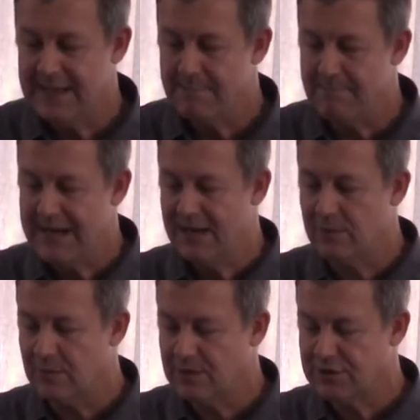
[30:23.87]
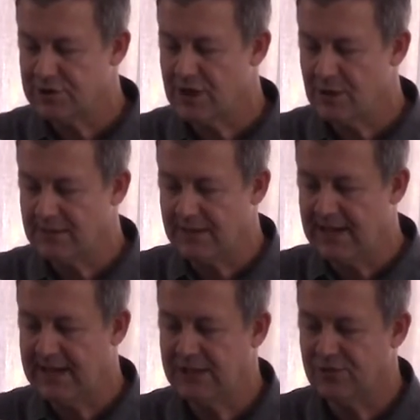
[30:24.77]
male child in
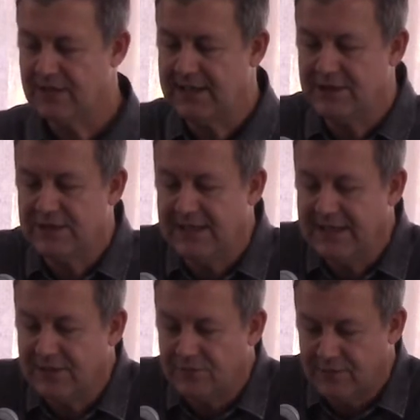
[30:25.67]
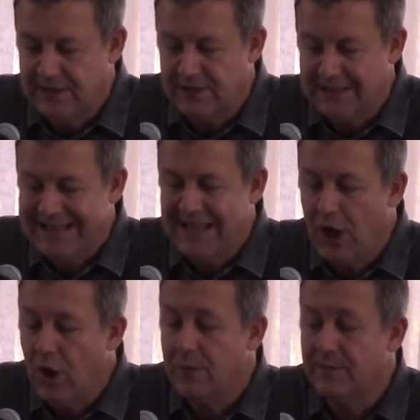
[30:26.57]
age range in his region in the
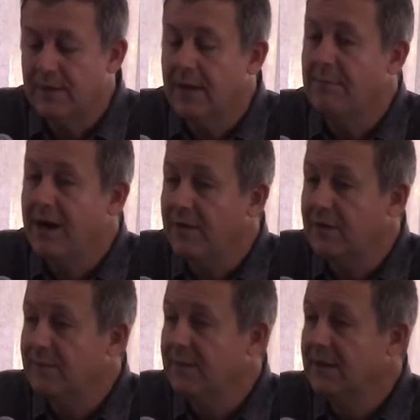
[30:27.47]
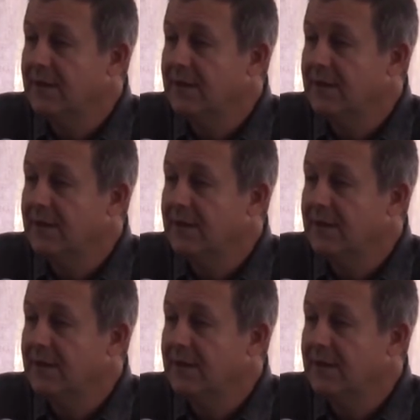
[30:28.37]
hope that among them